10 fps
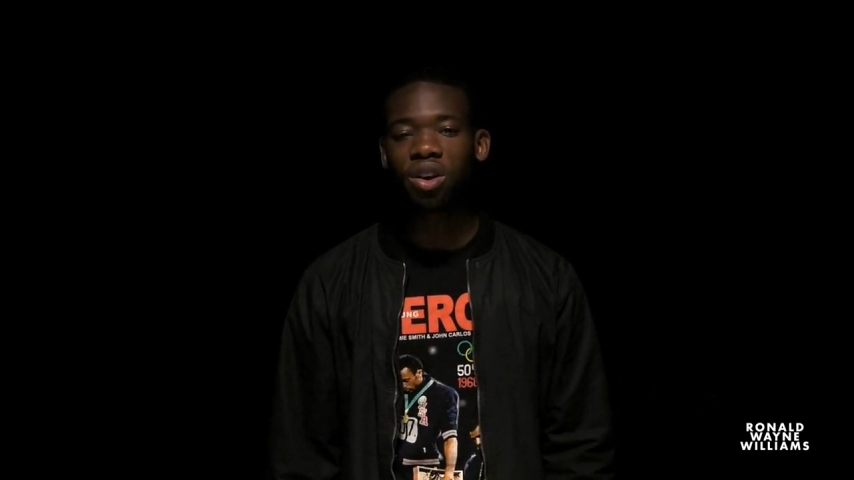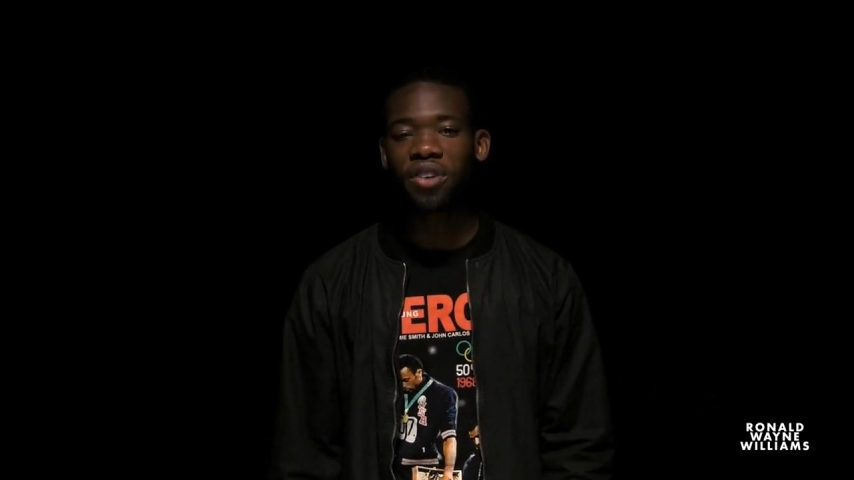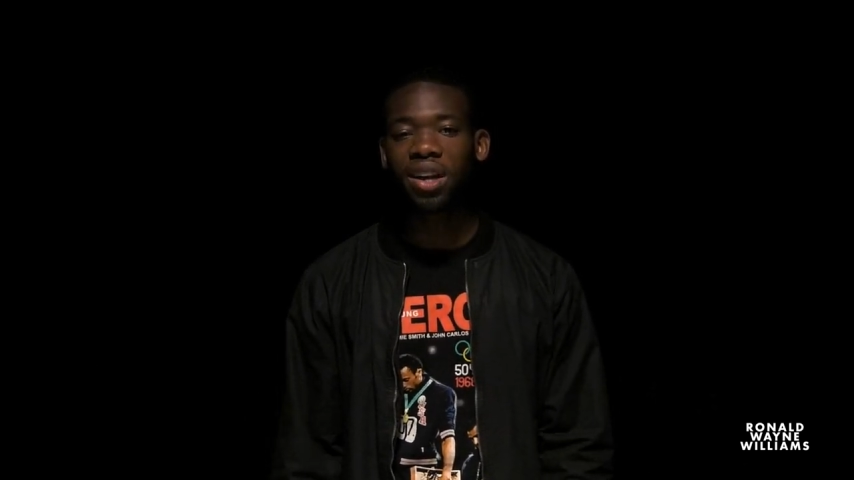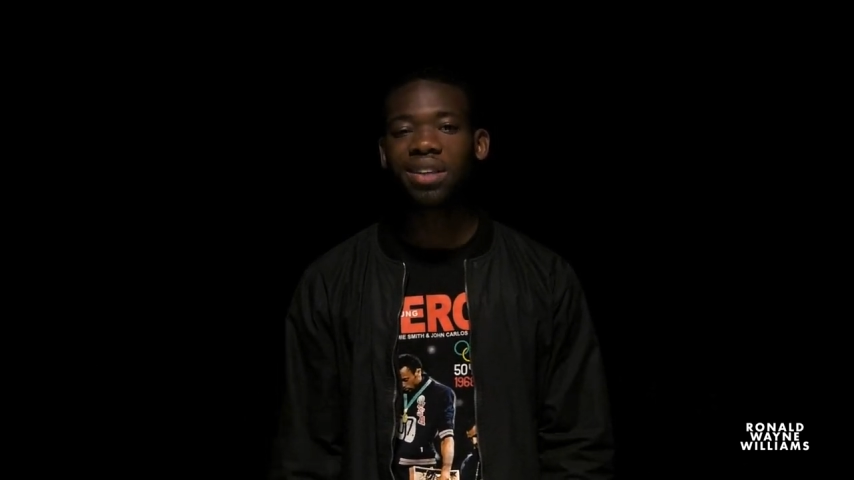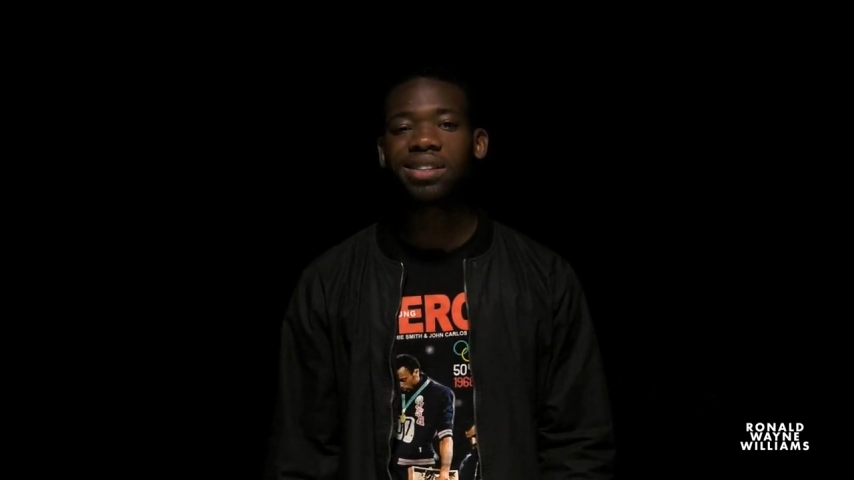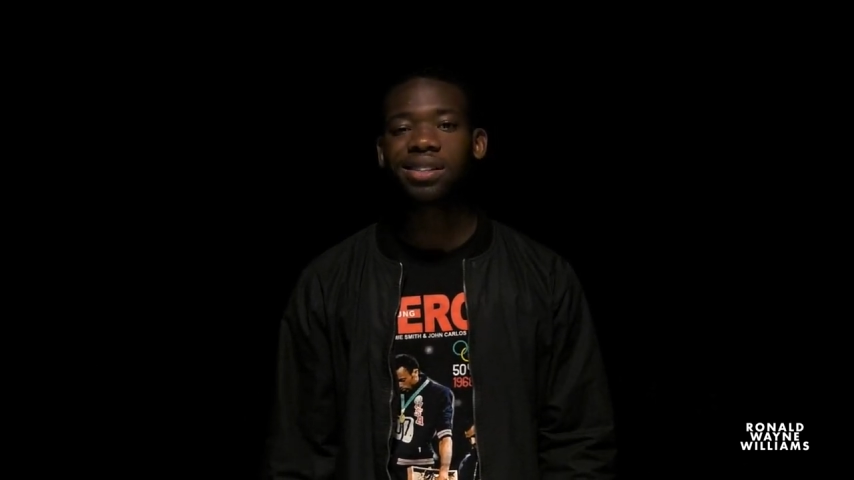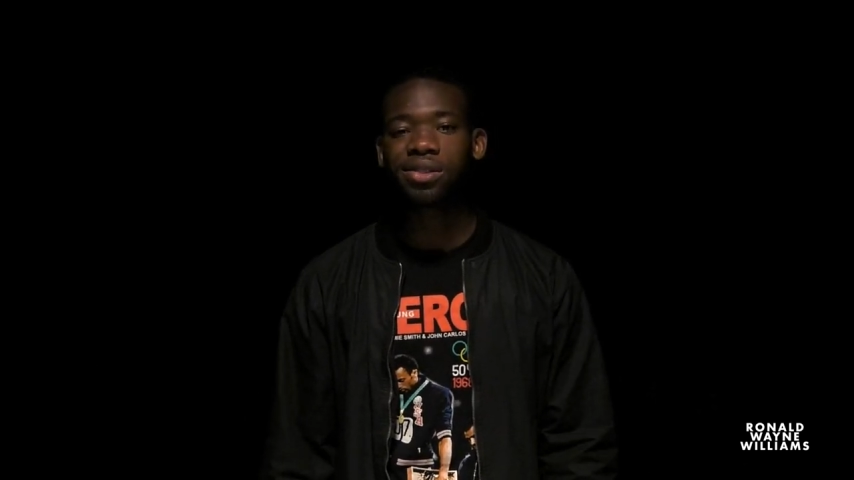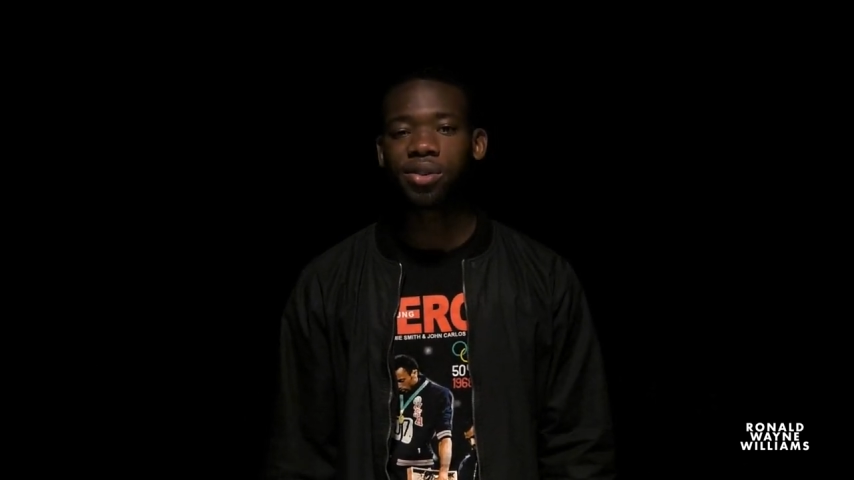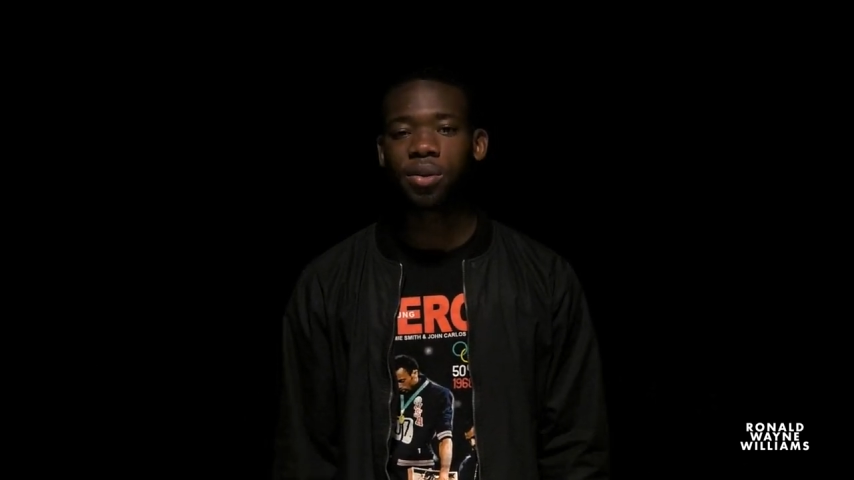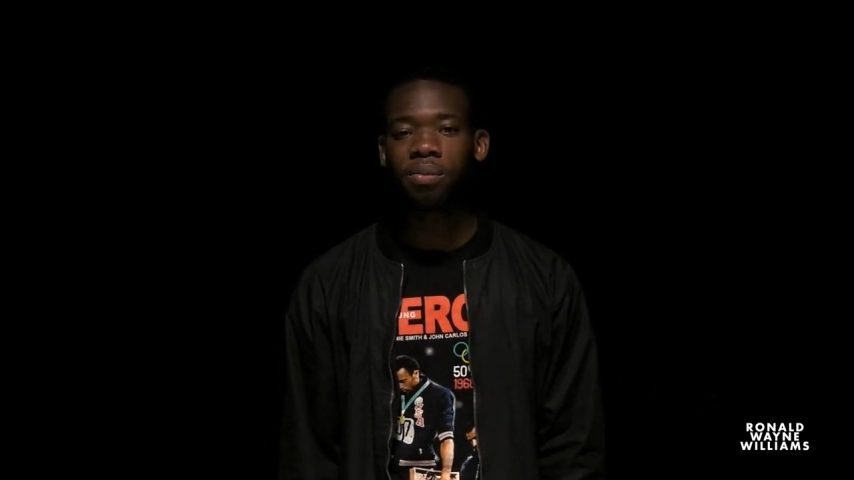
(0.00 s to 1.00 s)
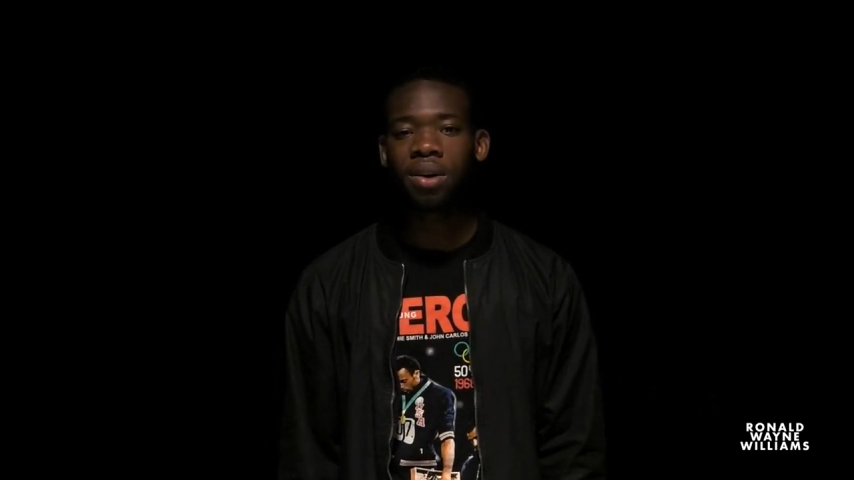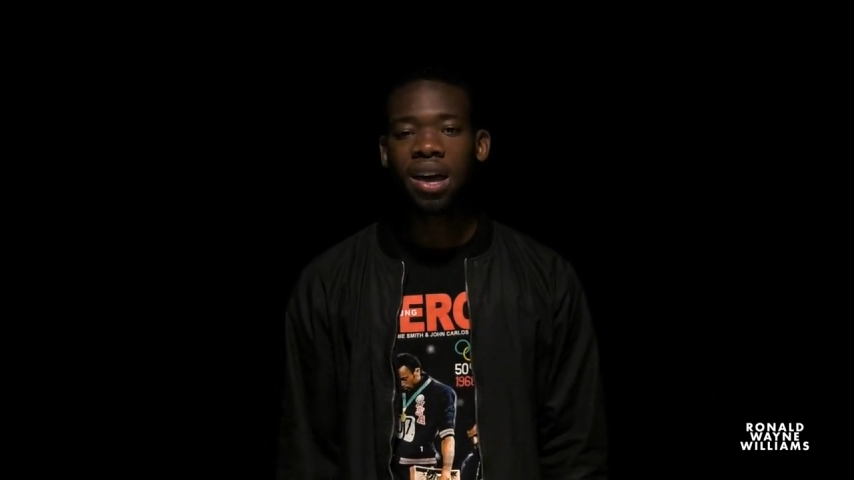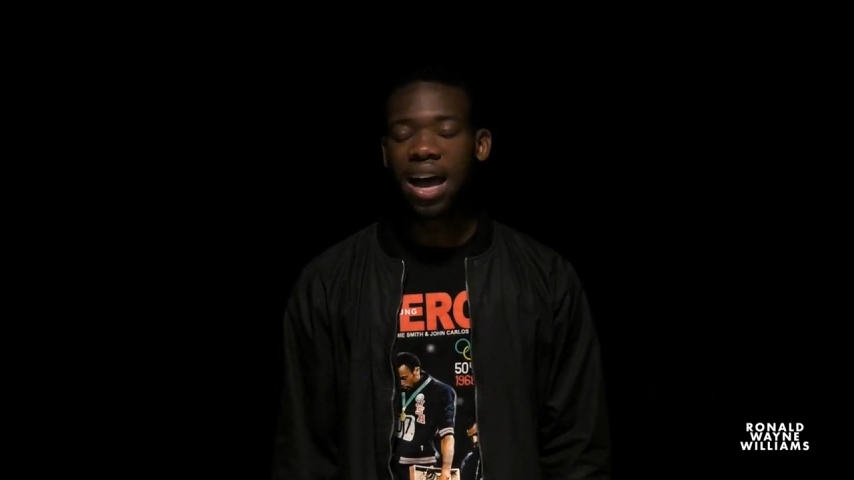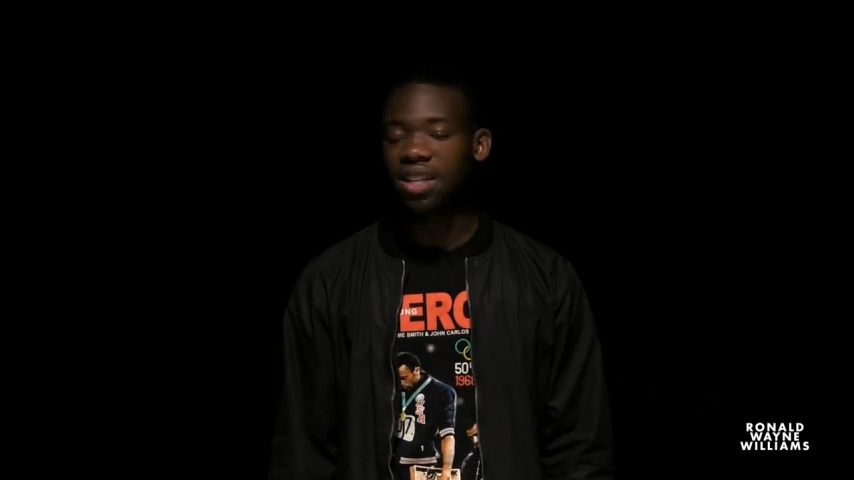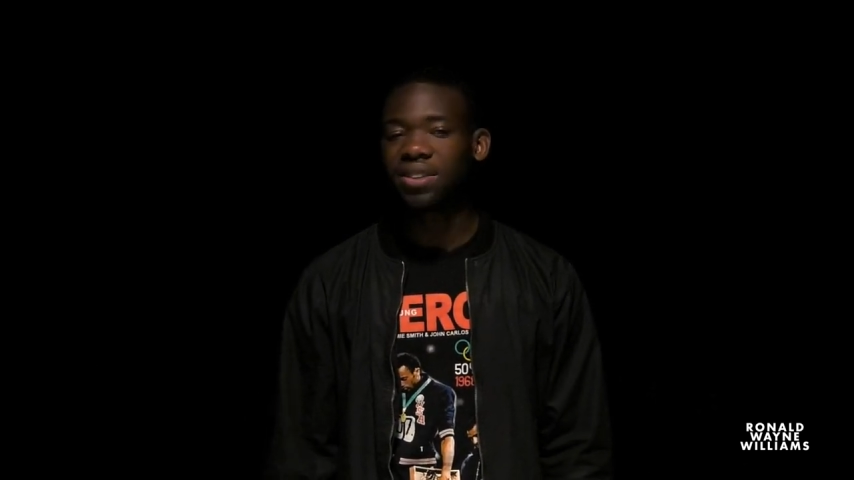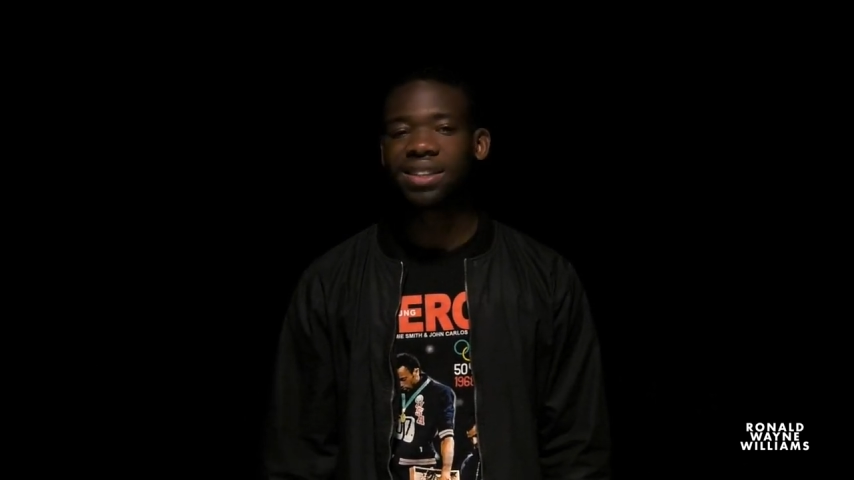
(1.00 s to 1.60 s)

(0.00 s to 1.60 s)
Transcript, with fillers: failing the system, as if the